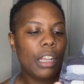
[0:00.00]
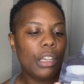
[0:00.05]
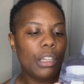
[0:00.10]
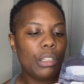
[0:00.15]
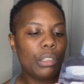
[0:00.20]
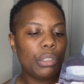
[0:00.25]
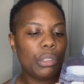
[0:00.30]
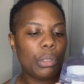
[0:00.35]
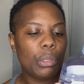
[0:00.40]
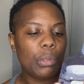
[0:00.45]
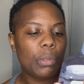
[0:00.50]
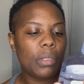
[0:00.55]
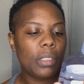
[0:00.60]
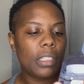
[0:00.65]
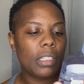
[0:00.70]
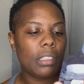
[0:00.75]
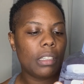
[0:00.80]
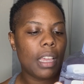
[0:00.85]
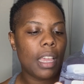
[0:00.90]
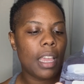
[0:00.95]
soothes
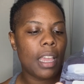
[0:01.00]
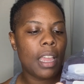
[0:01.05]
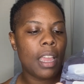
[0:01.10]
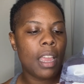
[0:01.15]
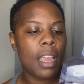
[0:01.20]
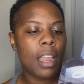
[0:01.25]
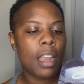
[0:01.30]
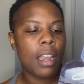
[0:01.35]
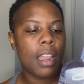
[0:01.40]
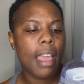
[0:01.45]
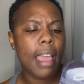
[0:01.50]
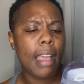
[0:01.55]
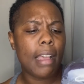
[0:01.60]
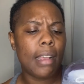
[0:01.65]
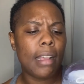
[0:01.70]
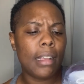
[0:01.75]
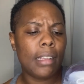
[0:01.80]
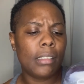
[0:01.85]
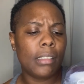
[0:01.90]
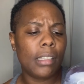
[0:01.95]
skin,
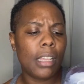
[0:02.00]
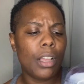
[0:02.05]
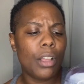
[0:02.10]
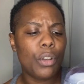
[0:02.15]
has